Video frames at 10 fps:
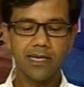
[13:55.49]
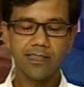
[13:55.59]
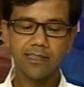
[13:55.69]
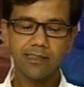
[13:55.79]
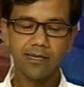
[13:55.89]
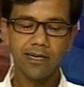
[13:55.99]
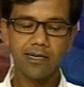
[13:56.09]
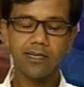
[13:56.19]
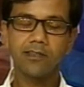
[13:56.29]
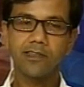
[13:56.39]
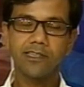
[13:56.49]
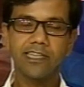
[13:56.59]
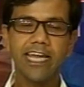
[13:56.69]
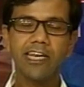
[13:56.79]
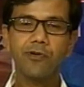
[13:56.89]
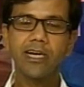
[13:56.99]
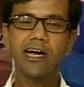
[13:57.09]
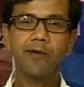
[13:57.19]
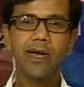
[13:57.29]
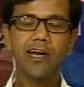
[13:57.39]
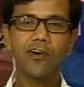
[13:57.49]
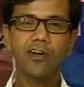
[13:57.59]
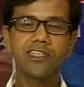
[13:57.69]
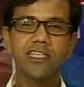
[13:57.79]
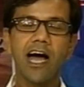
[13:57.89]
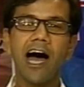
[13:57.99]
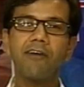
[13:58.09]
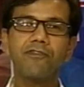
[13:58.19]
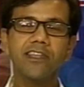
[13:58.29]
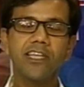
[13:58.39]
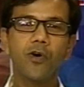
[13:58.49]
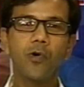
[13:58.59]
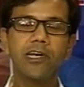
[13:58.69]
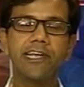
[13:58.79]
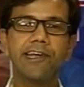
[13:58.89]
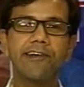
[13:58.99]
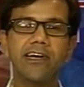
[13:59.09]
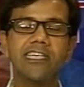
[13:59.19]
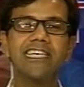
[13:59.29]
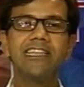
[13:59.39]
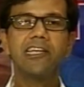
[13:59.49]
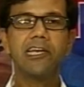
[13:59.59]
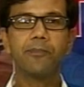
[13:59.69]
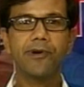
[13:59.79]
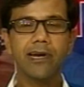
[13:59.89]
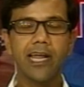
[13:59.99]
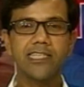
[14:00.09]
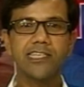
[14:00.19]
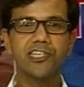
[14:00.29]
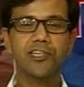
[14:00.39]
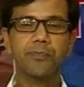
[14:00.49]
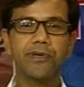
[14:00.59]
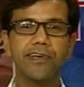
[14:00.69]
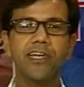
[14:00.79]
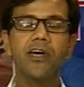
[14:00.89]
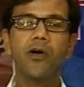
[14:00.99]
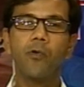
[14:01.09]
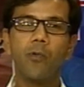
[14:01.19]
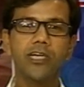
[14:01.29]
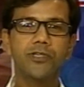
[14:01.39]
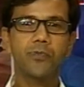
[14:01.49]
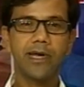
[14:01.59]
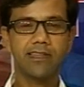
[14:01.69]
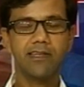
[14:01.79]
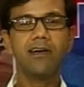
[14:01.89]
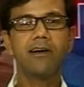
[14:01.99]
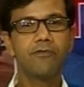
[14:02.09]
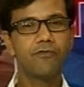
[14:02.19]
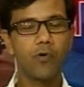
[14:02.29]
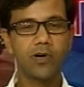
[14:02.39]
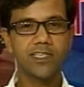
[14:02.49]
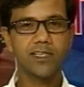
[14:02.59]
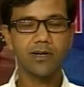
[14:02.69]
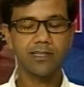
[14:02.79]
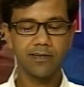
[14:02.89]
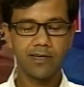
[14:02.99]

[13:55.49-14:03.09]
Then you will come across after the golden era till the liberalization period, what were the focus on.